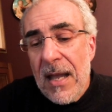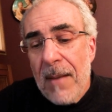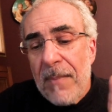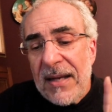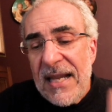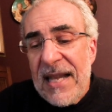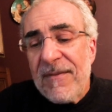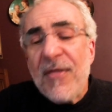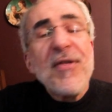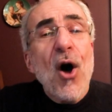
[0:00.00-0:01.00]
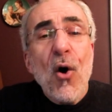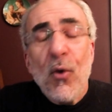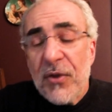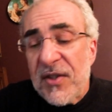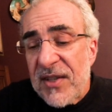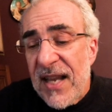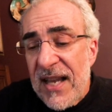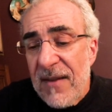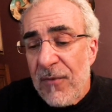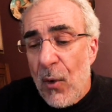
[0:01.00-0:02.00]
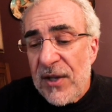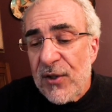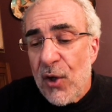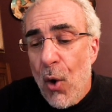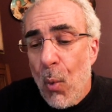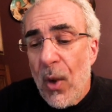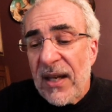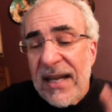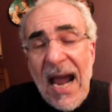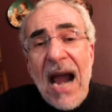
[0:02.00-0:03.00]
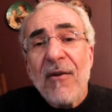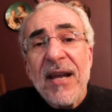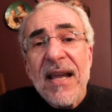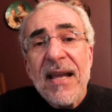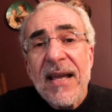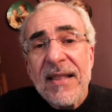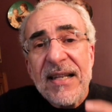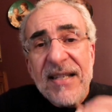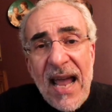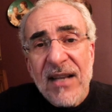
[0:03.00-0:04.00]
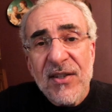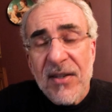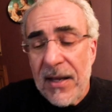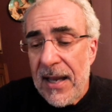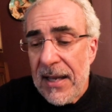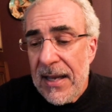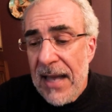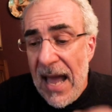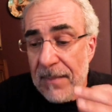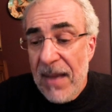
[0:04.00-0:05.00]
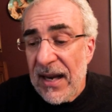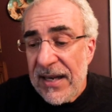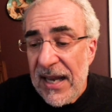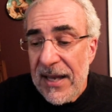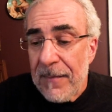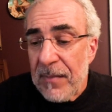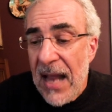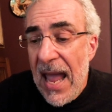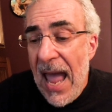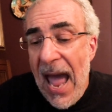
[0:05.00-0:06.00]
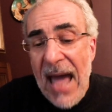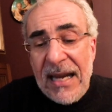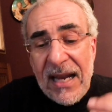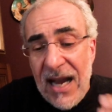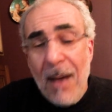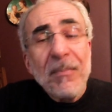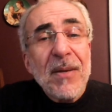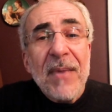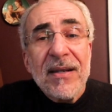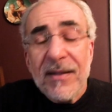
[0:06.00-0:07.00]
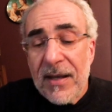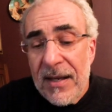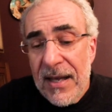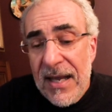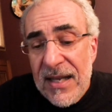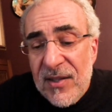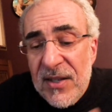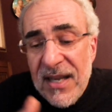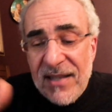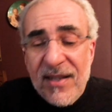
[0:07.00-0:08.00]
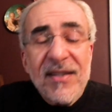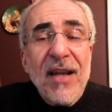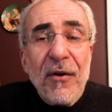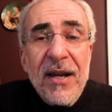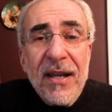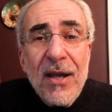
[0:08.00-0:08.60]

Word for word: But even though the singing voice will carry the text and melody, an accompaniment is necessary